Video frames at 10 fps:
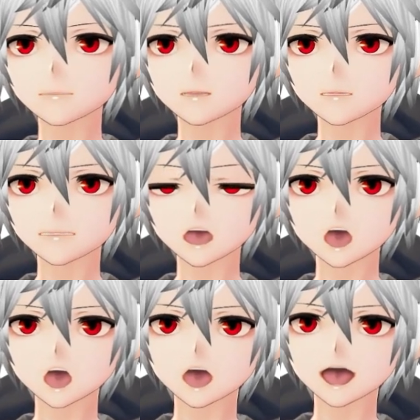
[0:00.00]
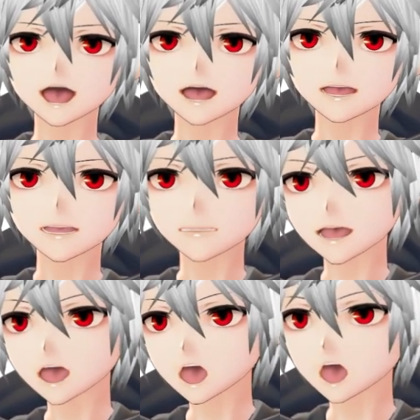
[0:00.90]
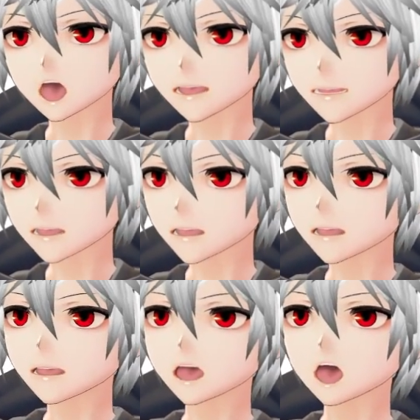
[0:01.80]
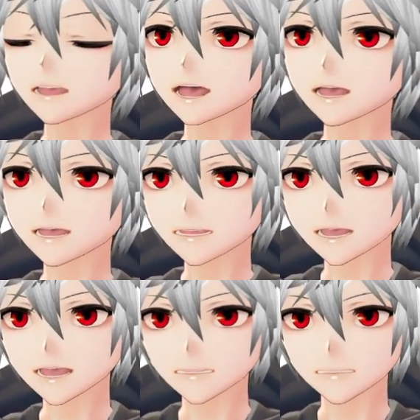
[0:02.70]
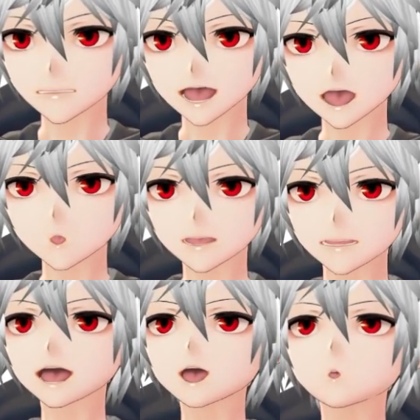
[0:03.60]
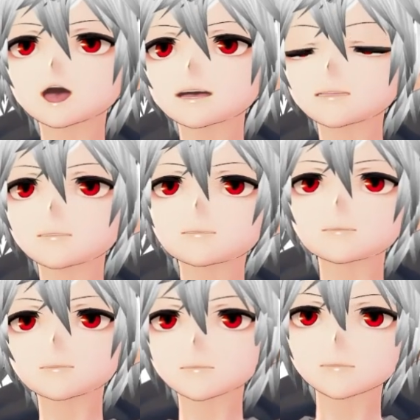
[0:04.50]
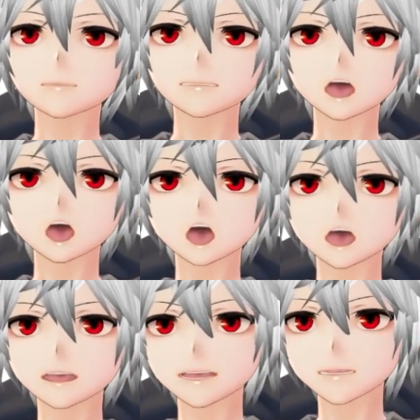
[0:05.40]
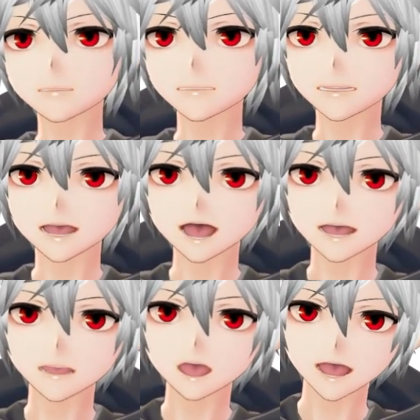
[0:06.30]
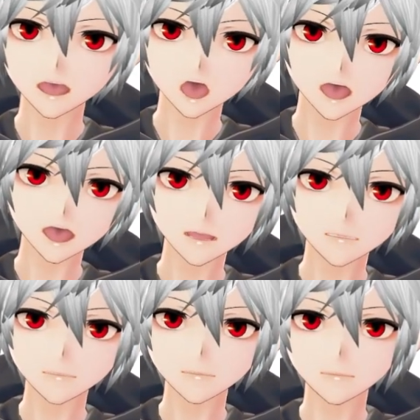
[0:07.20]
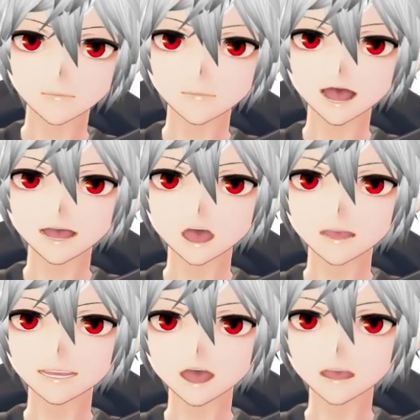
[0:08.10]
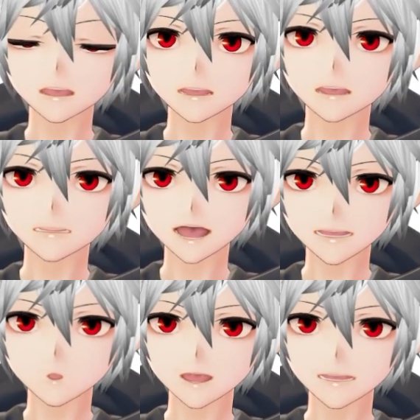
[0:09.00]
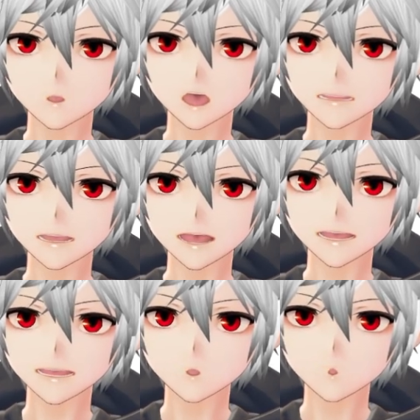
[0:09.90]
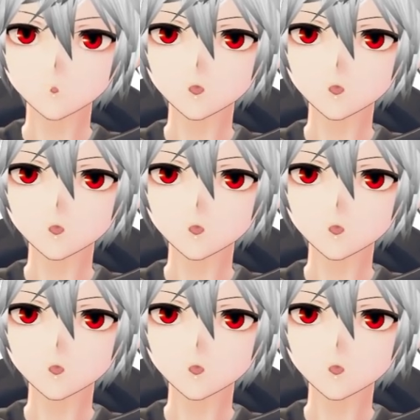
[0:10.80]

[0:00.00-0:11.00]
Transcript: So let's go over all the changes one by one. So alright, let's start from the top. November version 1.02.1